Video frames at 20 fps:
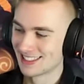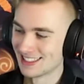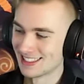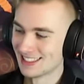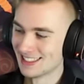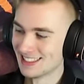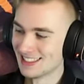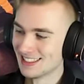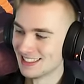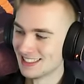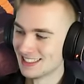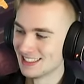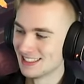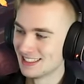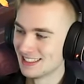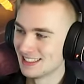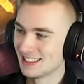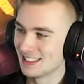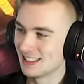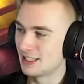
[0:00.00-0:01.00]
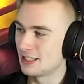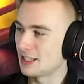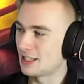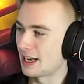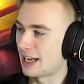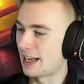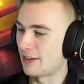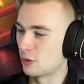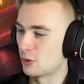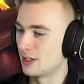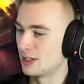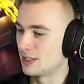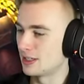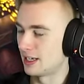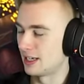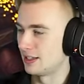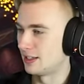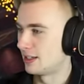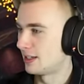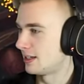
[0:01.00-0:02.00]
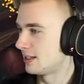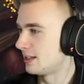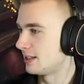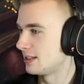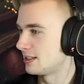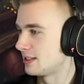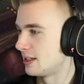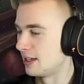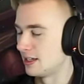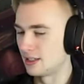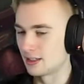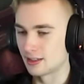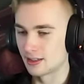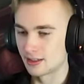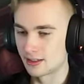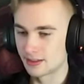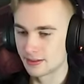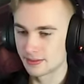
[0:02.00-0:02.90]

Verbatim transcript: At least I have quicksand, huh? That's nice.